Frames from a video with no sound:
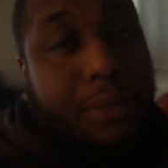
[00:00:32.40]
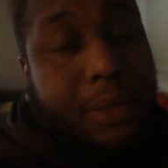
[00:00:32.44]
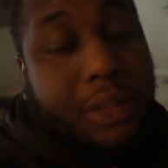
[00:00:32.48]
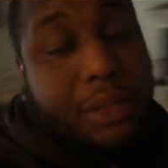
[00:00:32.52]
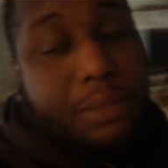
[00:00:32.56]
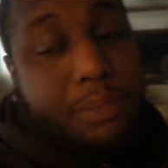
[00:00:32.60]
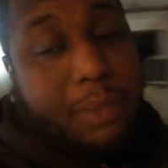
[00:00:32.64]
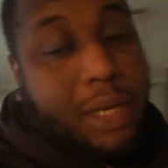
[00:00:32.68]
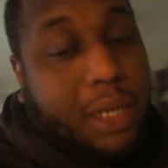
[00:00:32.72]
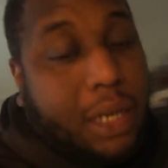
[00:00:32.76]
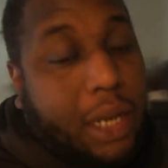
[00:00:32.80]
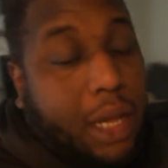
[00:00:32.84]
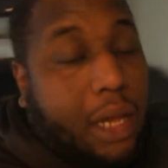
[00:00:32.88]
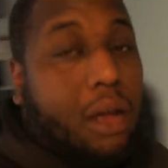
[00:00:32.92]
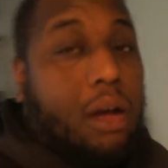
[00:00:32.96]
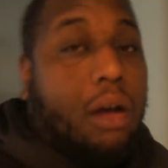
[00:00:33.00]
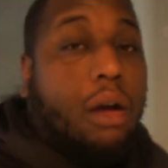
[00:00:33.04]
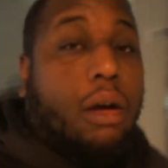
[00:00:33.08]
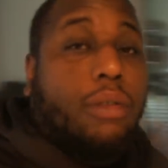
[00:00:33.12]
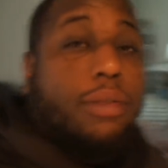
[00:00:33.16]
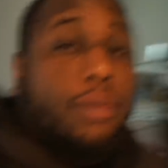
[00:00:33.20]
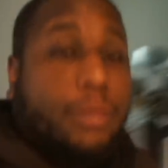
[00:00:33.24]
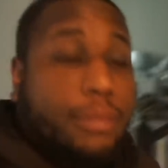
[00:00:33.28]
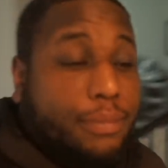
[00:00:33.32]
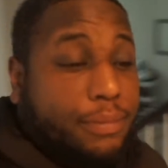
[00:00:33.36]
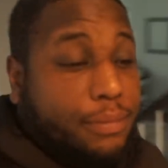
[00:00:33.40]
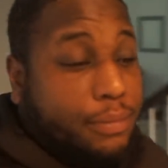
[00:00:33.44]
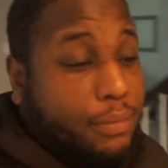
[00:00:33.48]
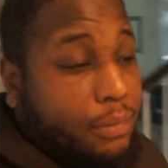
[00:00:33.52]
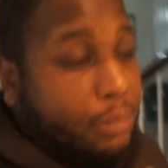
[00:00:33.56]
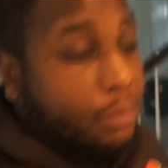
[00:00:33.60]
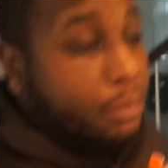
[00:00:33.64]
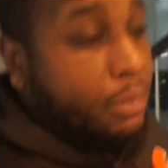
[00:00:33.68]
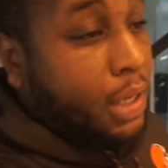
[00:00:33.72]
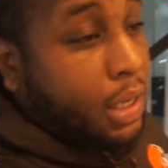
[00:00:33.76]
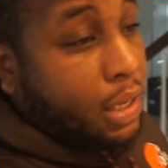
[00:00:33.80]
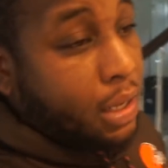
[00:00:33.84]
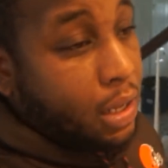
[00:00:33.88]
it's my day off.
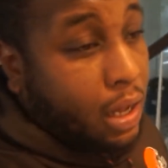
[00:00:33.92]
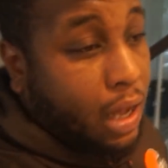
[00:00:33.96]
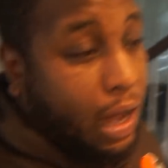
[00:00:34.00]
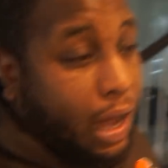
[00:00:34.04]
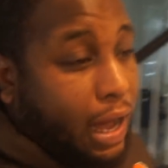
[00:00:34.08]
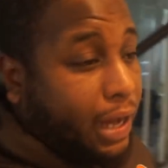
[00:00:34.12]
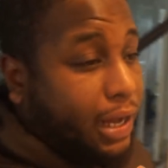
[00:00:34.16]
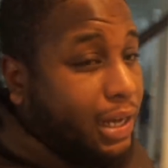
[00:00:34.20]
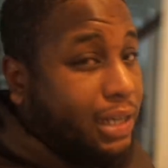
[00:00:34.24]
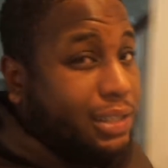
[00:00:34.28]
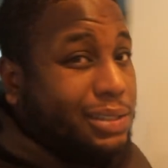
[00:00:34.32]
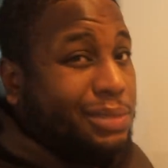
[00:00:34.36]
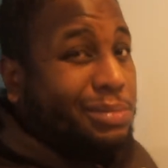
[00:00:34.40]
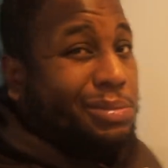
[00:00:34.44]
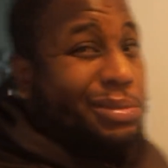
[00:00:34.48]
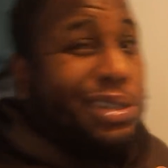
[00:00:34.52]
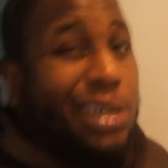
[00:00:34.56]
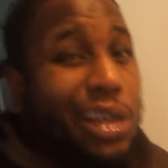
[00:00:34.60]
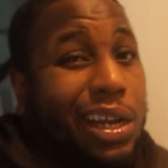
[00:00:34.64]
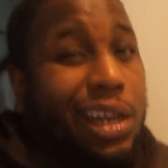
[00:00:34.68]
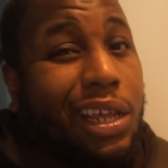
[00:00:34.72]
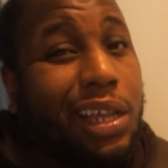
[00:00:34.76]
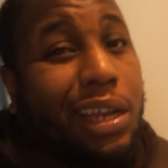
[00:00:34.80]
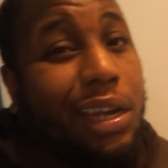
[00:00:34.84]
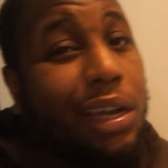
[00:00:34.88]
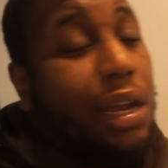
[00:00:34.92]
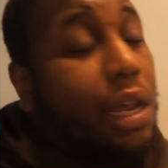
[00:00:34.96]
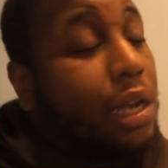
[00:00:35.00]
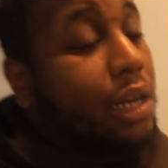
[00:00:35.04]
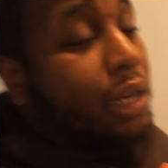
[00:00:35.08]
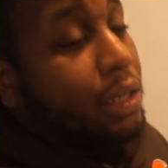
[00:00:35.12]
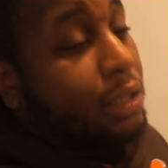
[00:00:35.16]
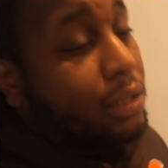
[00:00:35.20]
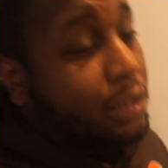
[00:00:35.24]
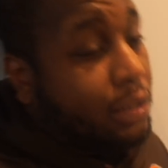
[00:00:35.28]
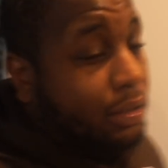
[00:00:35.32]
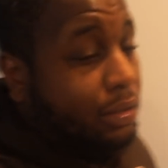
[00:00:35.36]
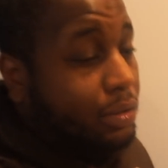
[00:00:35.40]
I got some cleaning I
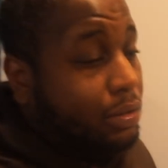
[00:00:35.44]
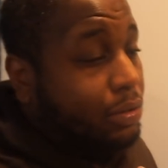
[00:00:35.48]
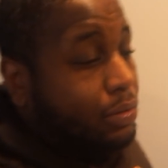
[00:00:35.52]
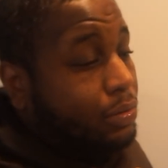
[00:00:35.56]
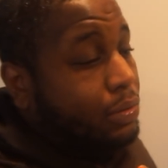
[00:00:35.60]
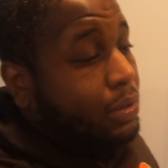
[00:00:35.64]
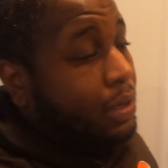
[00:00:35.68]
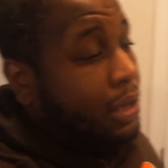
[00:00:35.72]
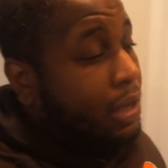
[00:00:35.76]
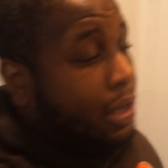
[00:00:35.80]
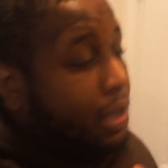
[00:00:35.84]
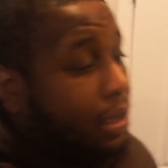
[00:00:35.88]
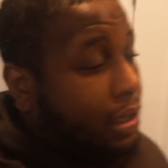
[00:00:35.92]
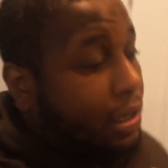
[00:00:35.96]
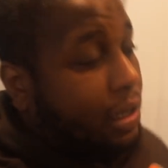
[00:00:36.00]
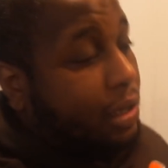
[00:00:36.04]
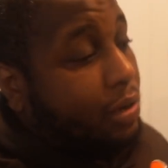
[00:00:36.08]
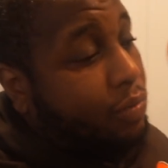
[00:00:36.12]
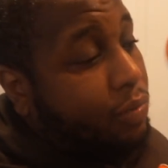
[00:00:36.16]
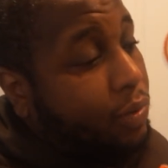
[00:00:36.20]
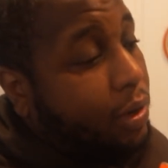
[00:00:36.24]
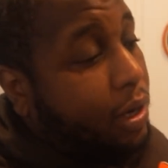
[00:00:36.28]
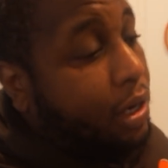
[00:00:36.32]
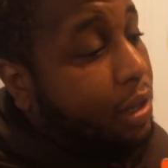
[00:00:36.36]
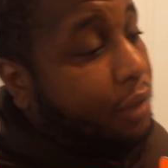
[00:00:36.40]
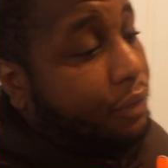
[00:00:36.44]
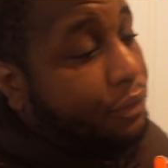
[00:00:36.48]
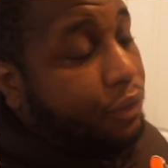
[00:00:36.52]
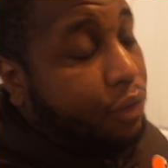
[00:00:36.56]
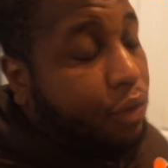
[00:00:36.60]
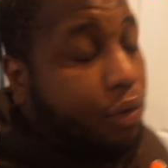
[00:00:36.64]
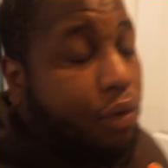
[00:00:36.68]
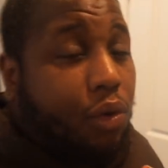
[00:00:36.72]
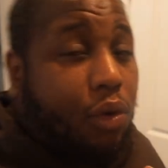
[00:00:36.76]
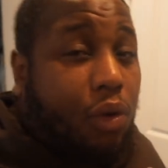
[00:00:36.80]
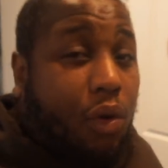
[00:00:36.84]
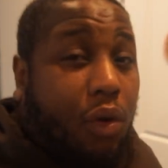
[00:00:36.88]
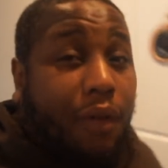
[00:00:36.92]
need to do, getting ready
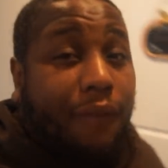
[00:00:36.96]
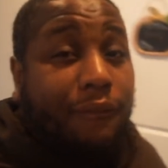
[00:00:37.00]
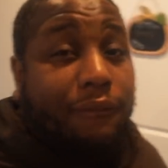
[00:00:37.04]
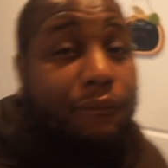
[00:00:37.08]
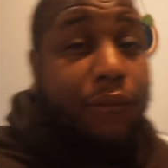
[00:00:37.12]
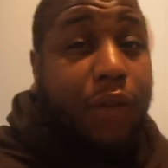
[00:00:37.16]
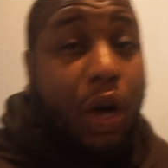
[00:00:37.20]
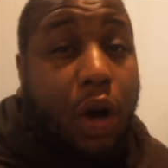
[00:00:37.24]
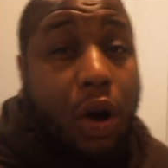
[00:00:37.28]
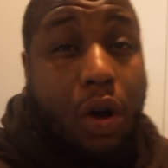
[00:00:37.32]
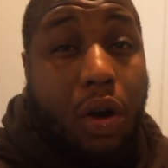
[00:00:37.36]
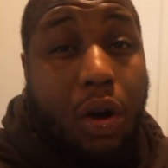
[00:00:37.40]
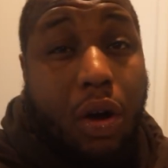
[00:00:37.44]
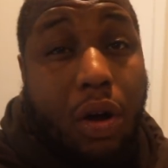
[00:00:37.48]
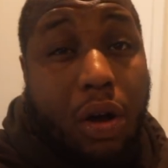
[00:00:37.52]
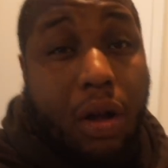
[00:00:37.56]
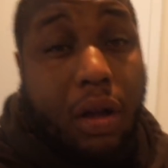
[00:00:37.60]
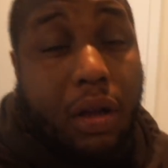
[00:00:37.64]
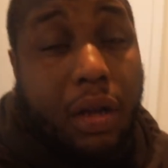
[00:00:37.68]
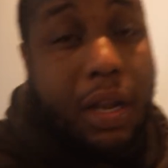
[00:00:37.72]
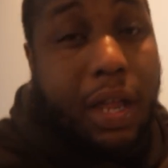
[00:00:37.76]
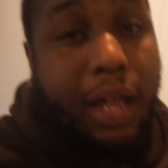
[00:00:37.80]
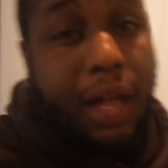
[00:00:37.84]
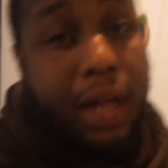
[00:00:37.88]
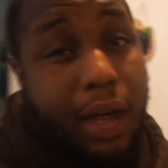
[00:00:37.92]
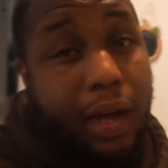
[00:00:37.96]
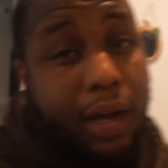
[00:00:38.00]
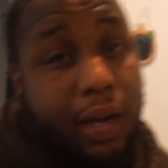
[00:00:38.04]
for fall.